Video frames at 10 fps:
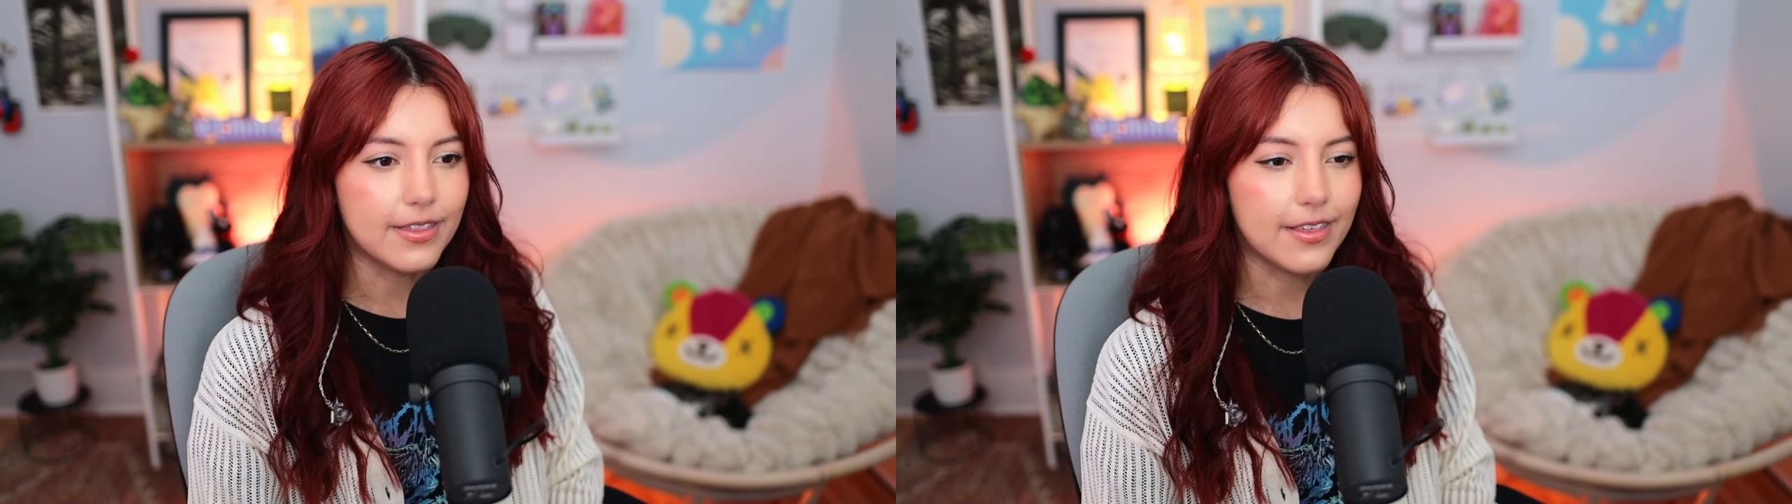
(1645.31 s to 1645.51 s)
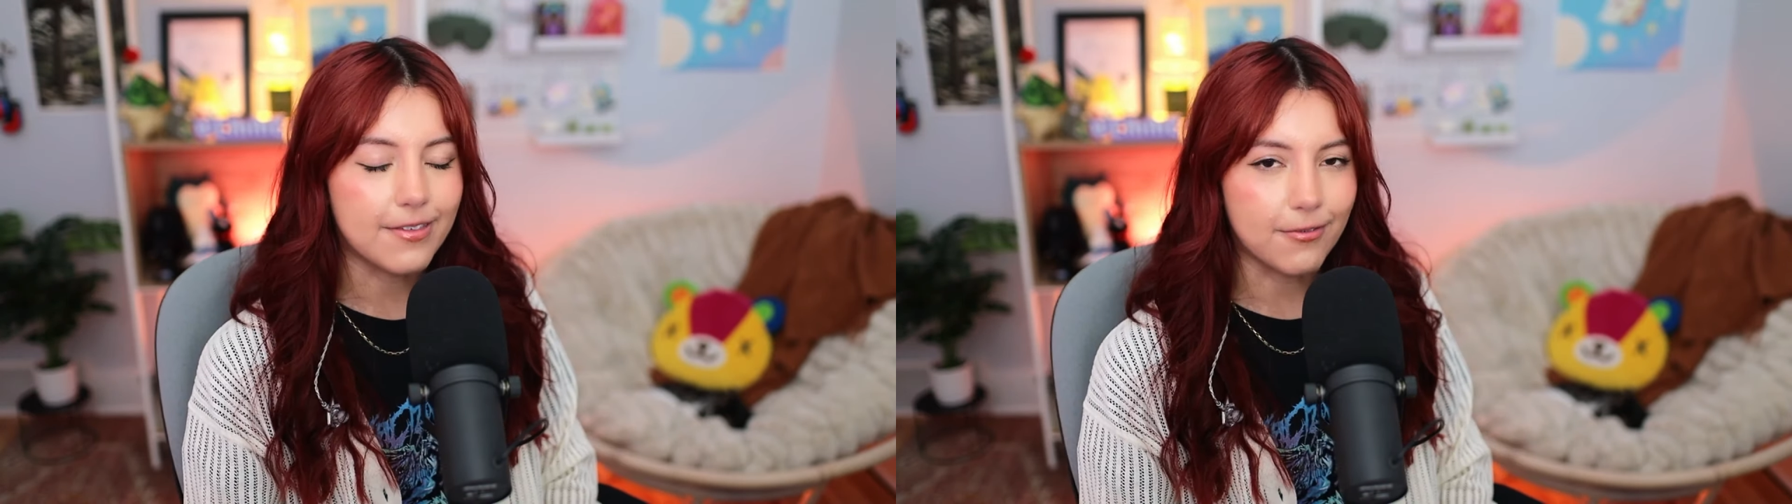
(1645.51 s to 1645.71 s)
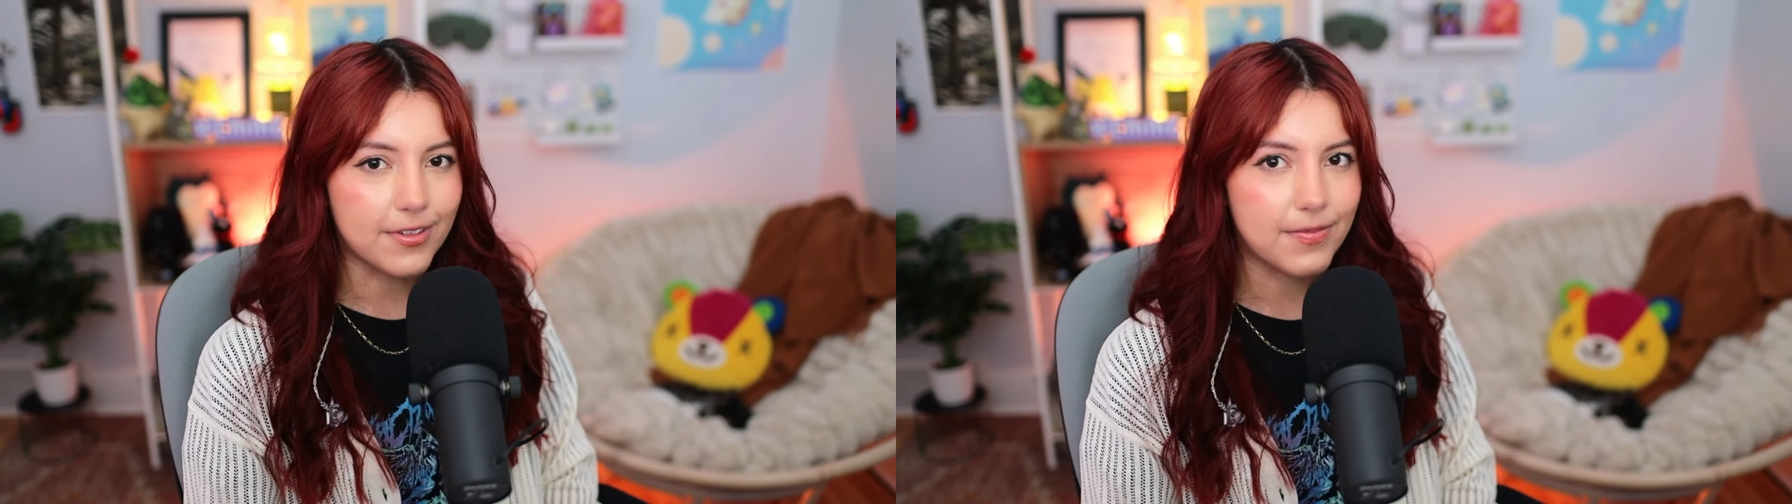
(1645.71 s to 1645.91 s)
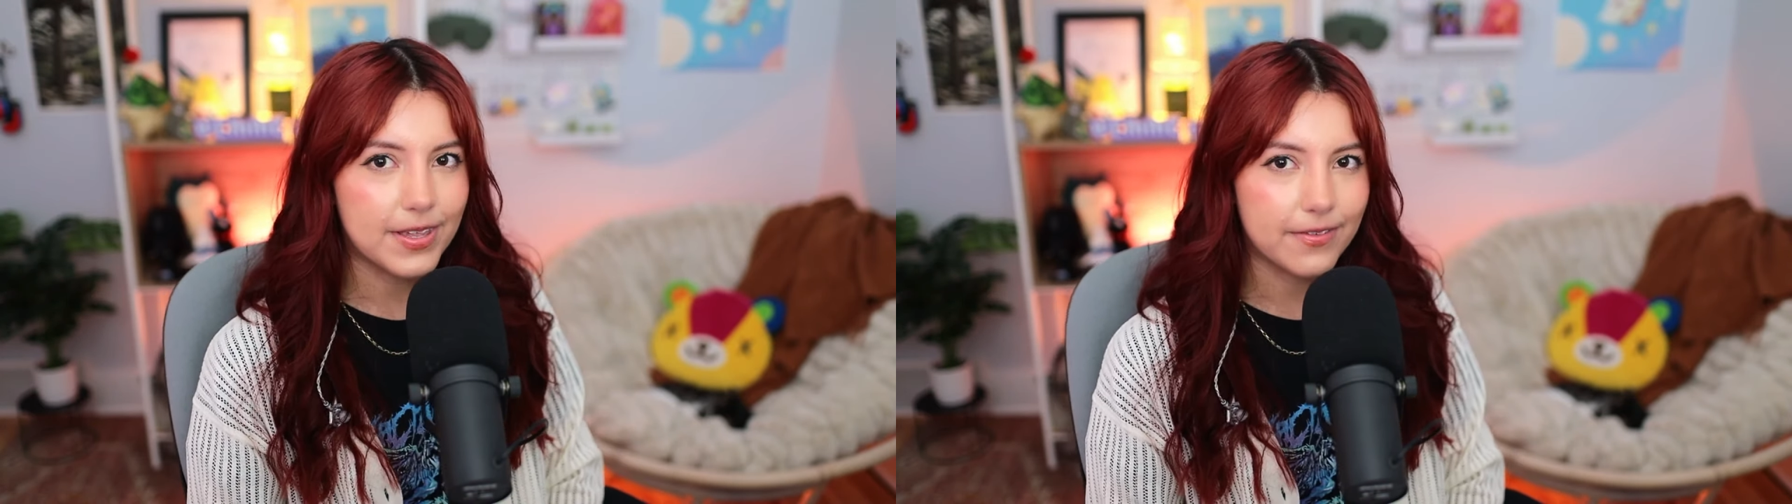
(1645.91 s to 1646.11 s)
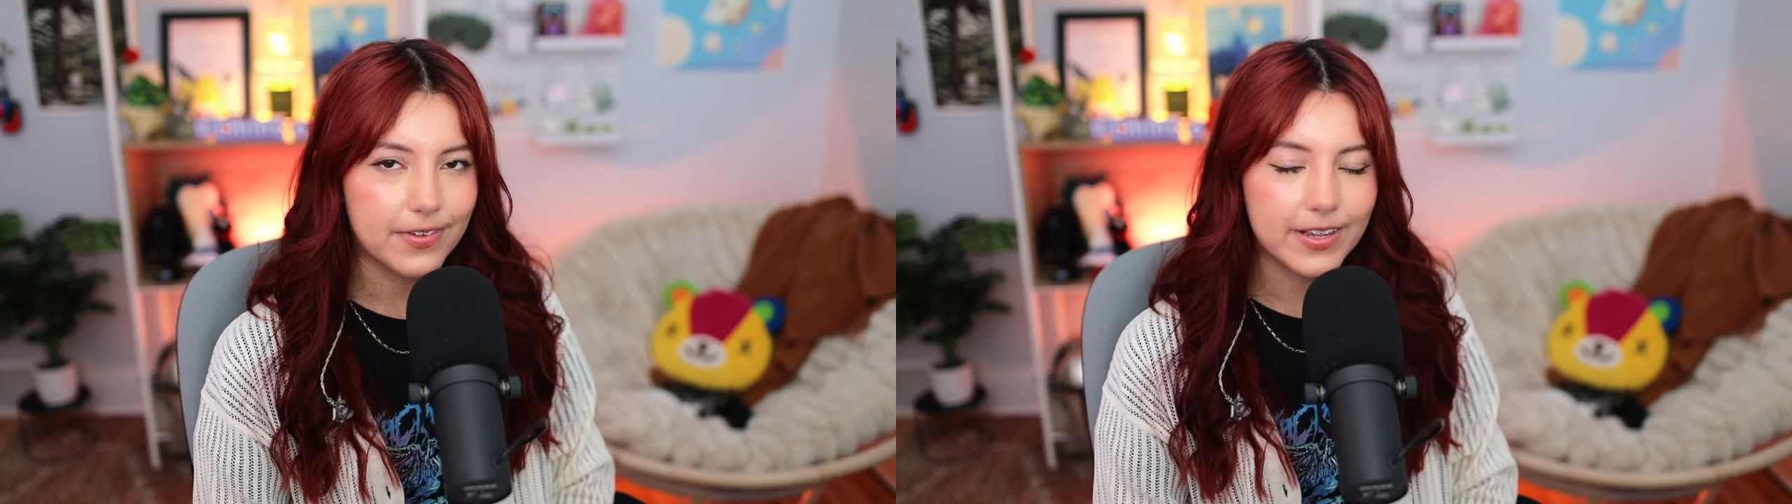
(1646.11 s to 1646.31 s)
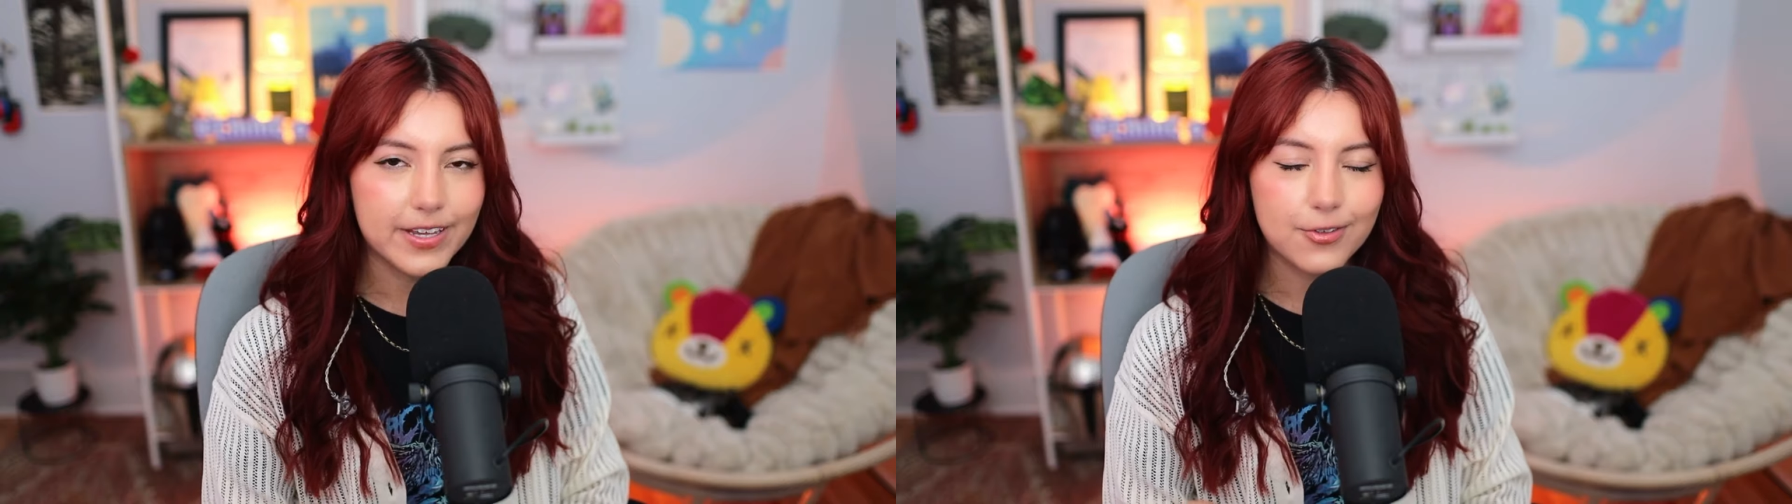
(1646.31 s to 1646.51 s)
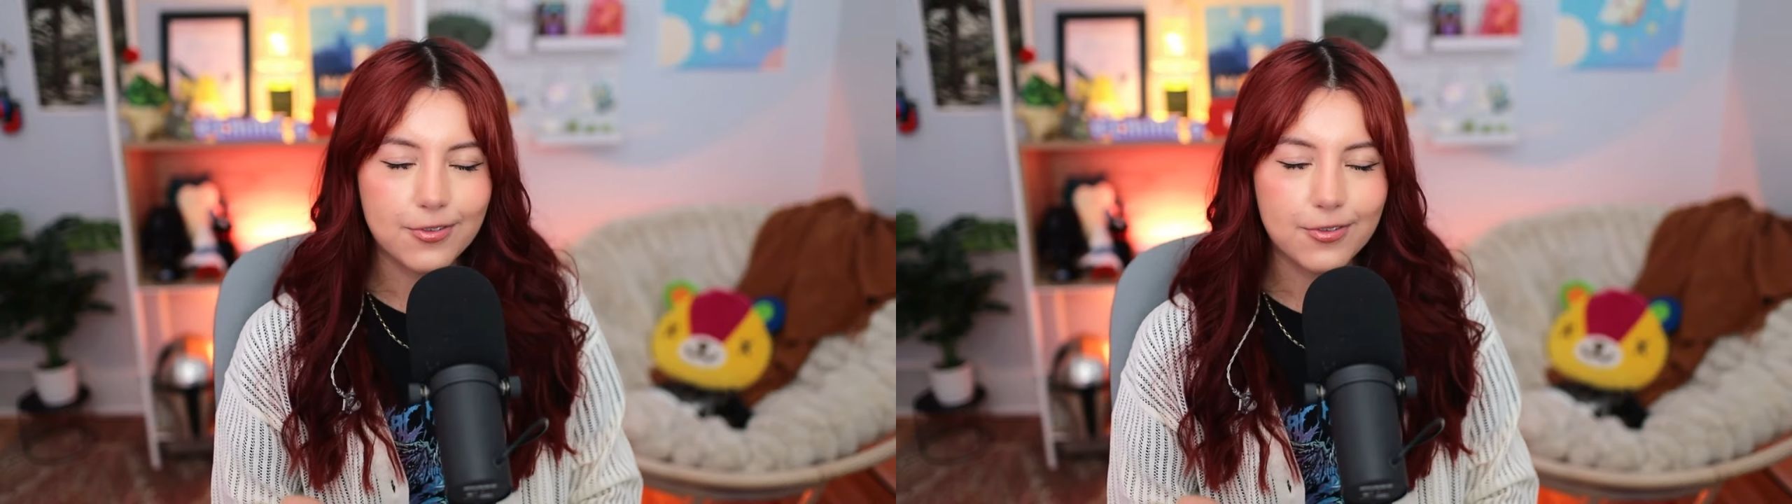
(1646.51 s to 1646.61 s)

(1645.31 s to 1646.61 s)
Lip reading: The Swordsmith Village